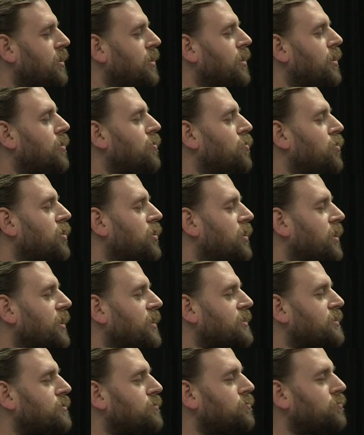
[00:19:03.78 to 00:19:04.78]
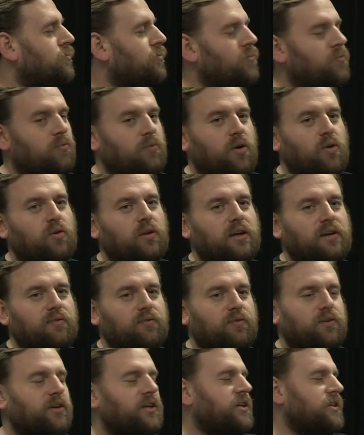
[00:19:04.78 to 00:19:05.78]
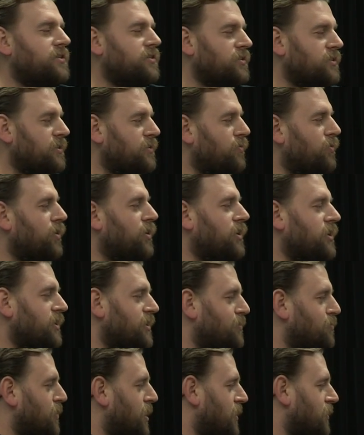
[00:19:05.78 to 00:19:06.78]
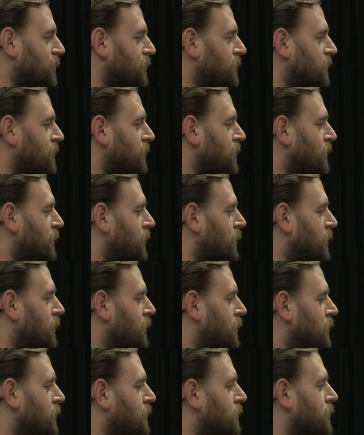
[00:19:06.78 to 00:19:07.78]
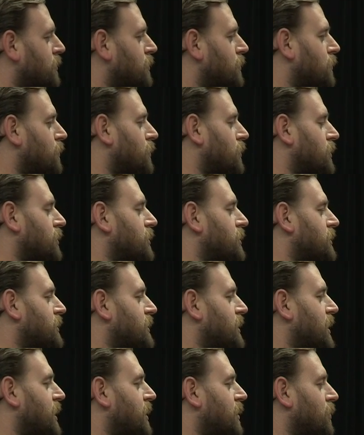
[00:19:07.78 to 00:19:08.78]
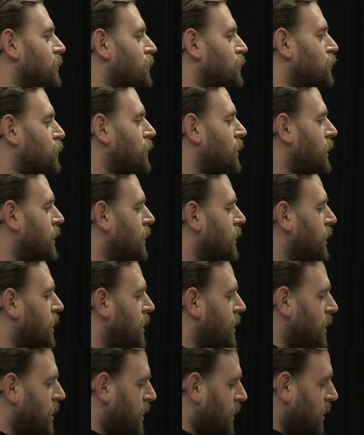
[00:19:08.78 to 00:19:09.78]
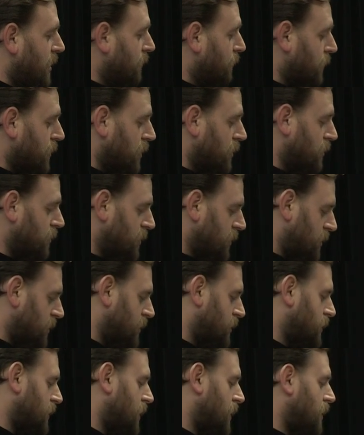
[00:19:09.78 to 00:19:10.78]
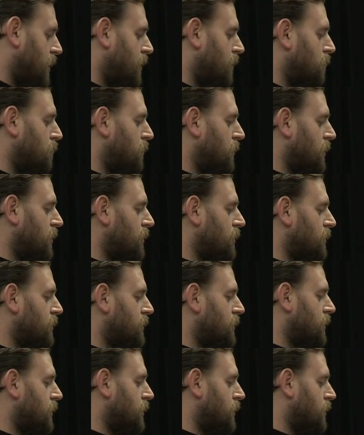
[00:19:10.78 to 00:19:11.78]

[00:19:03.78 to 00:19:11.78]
I want like some rolling foothills in front of this mountain. So we're going to decide how to do that. And I've got to look at the time because